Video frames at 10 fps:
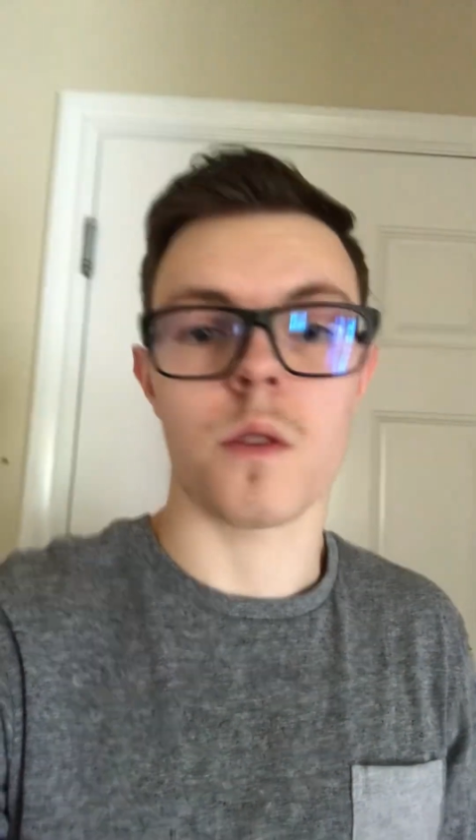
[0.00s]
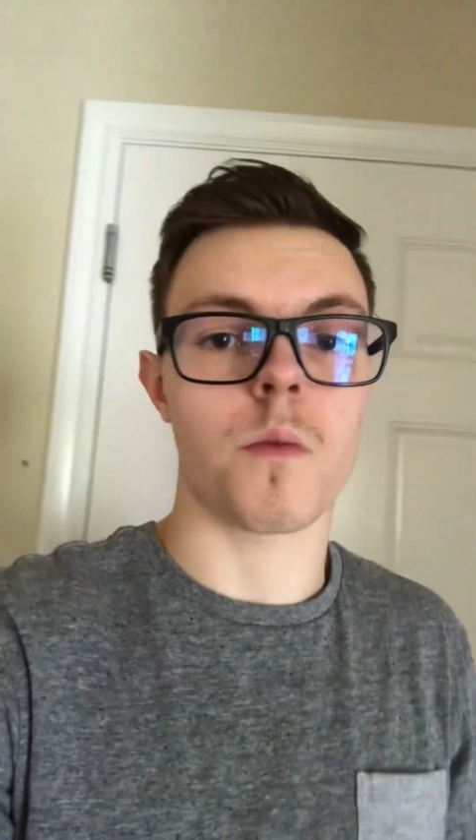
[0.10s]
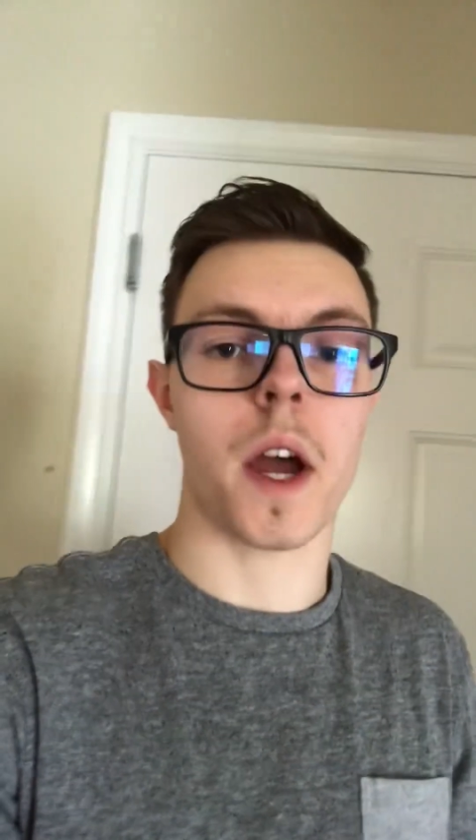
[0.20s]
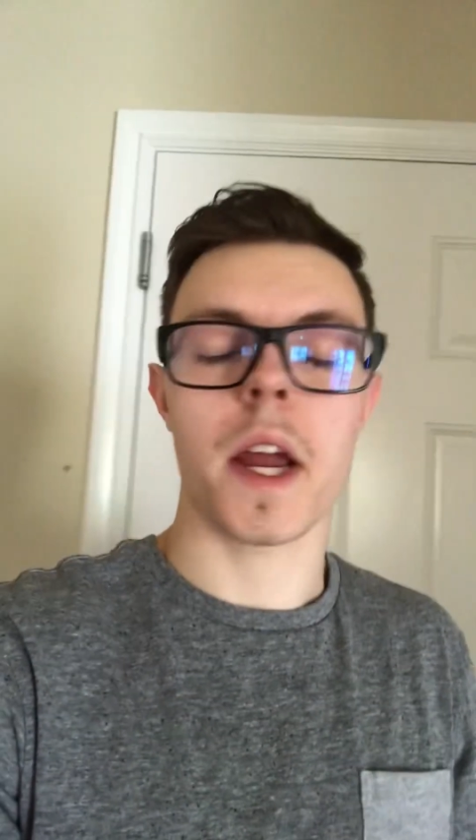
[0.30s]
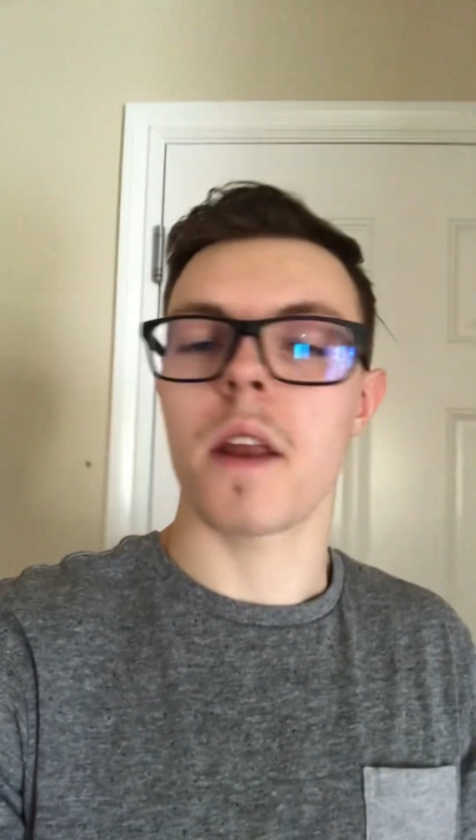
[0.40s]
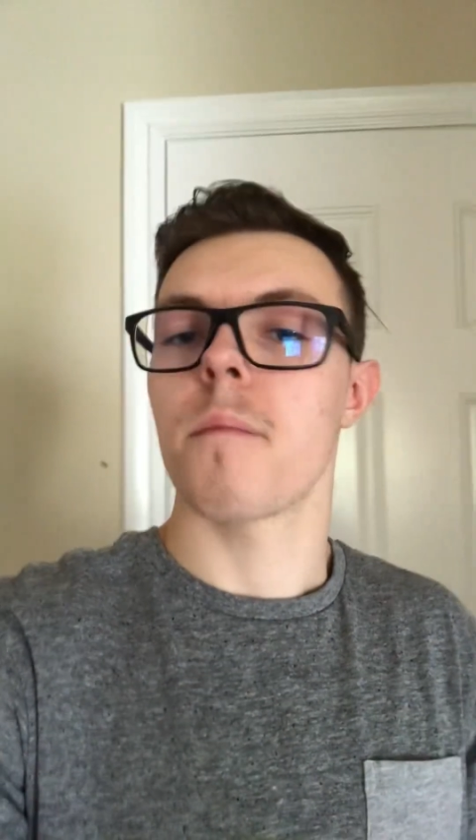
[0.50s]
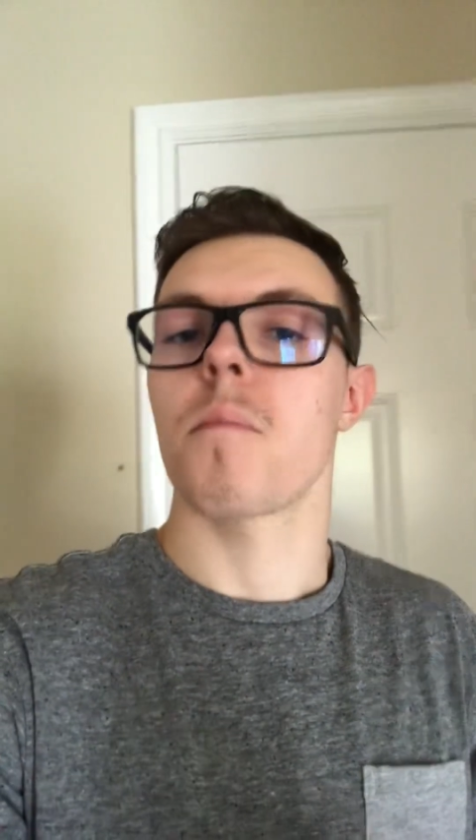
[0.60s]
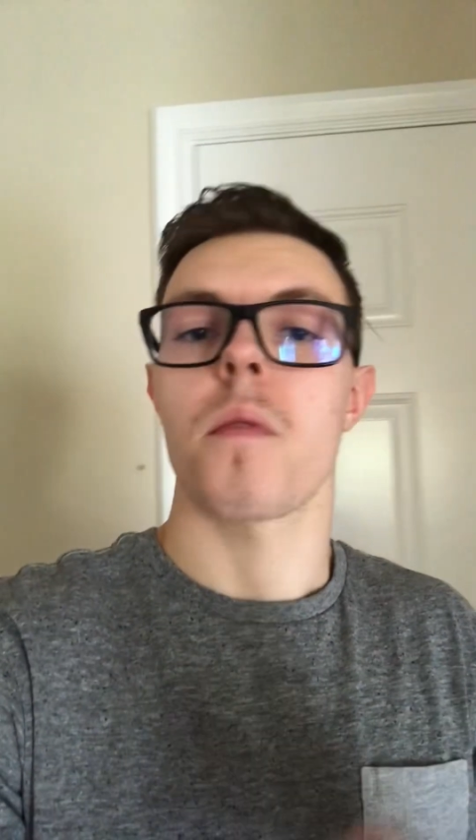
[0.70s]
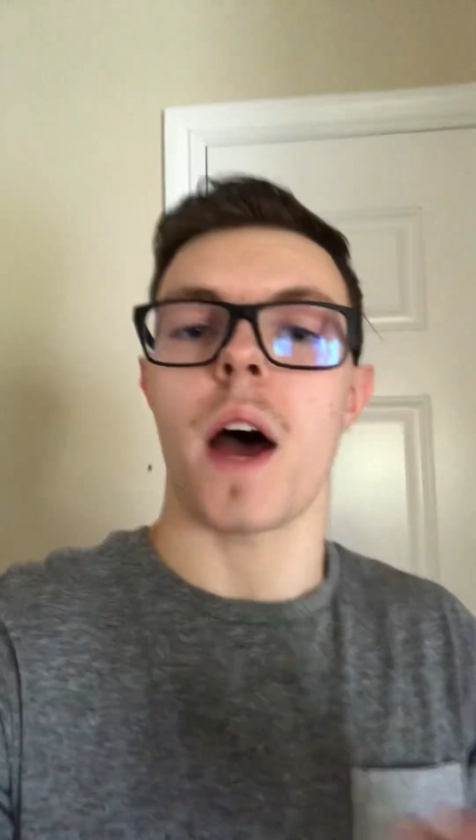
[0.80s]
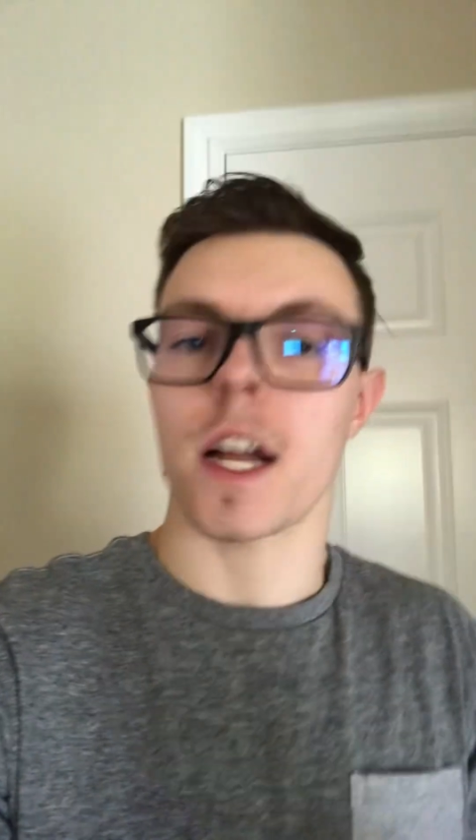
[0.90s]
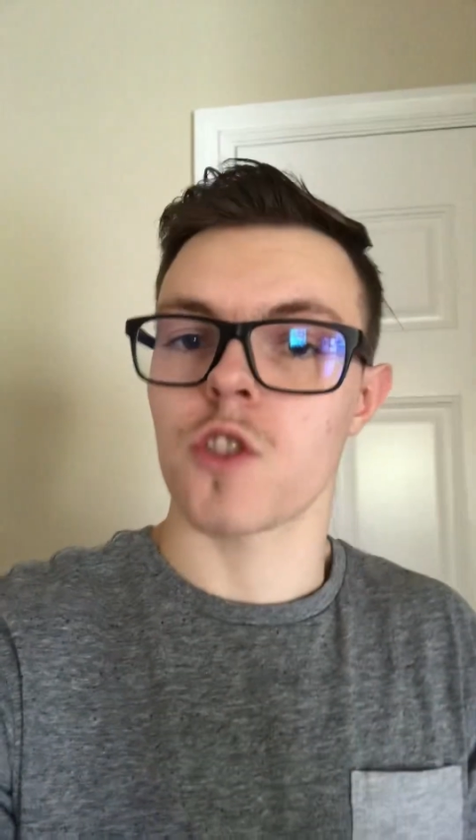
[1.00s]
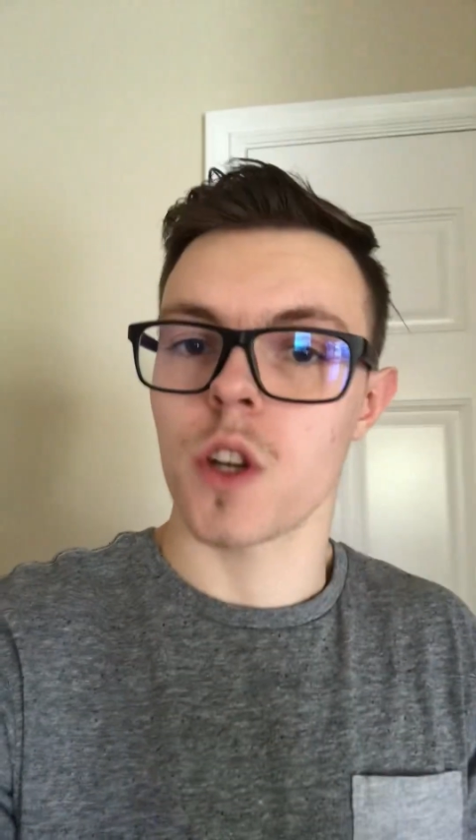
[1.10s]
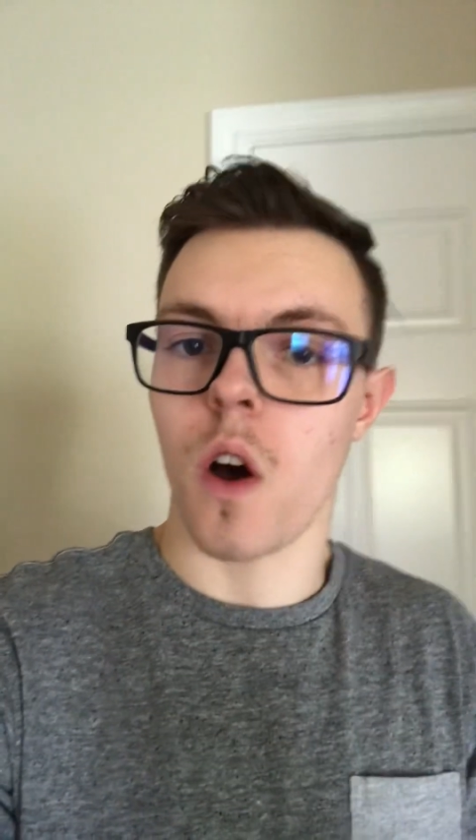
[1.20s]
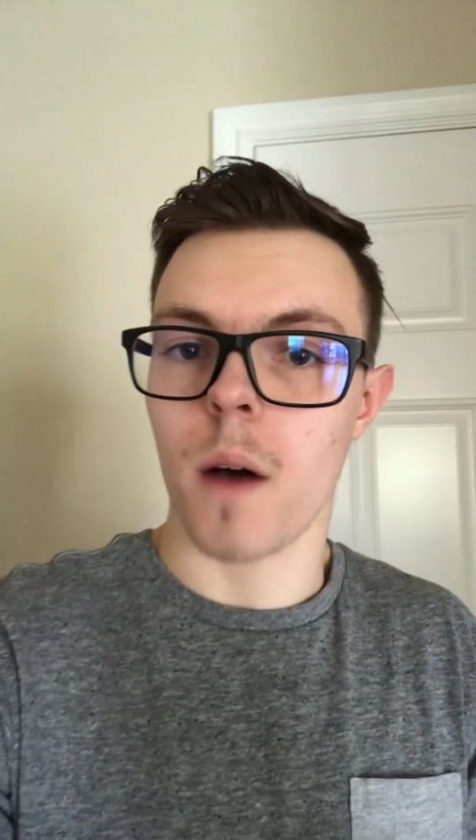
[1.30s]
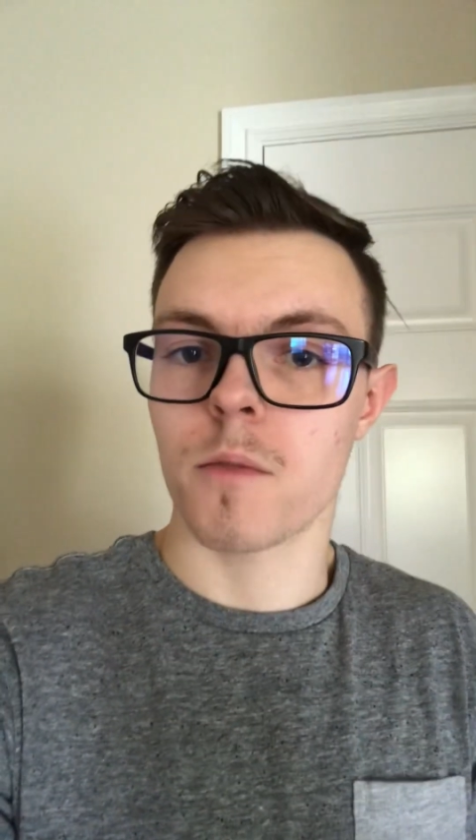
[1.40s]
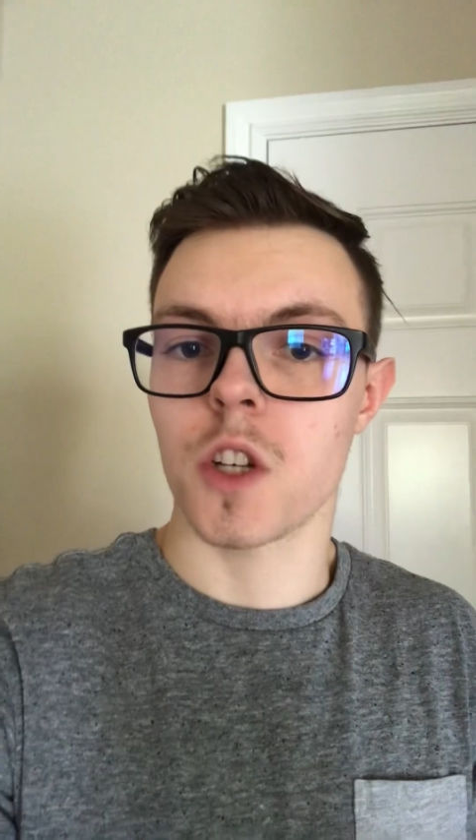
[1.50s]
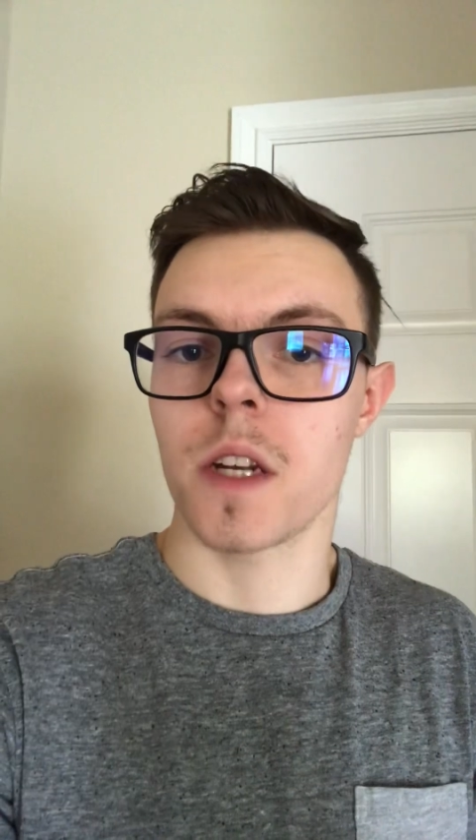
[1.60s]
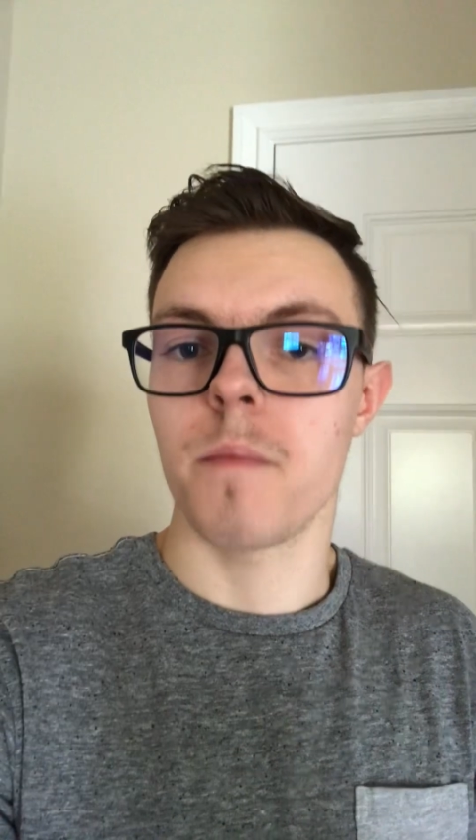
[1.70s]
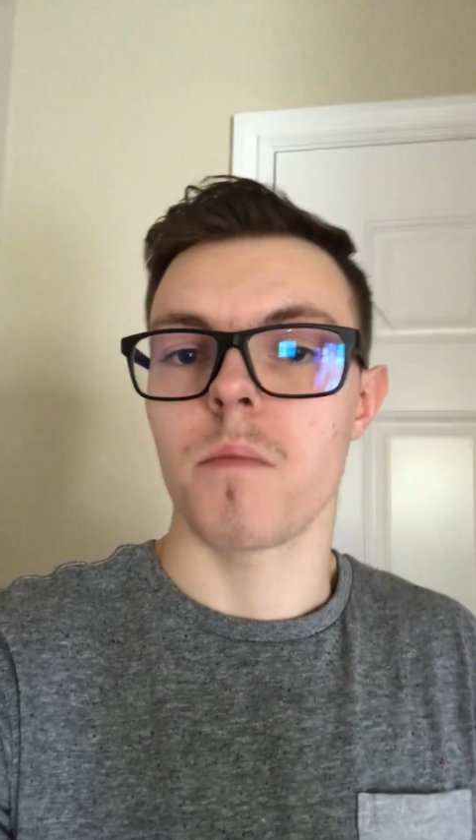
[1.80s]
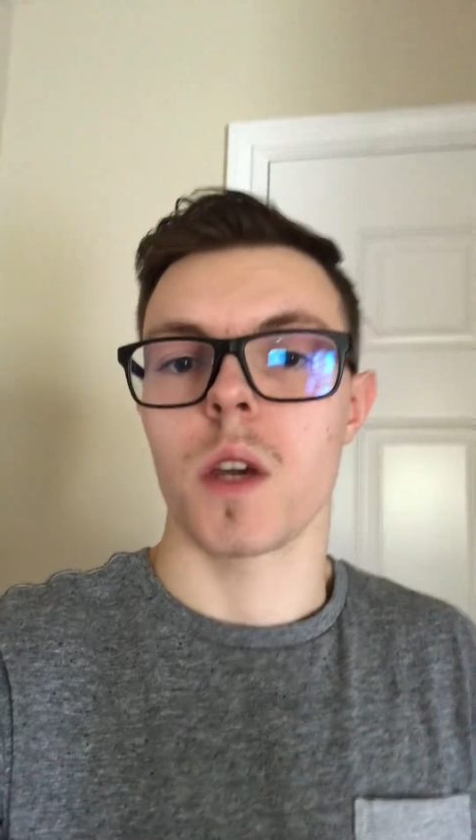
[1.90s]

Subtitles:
right? That's an option.